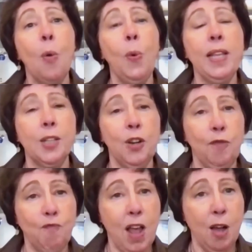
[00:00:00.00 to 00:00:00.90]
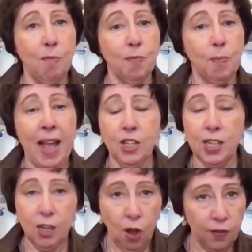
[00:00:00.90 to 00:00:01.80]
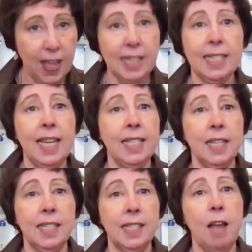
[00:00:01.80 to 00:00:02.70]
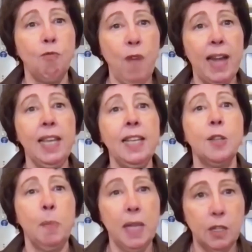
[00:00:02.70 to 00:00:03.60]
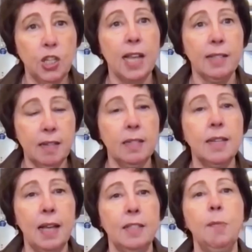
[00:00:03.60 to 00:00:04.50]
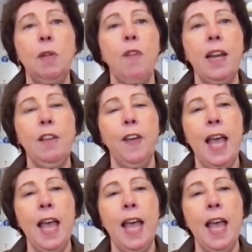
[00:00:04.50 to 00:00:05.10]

we sort of actually got that data set ready to be ingested and to be ready for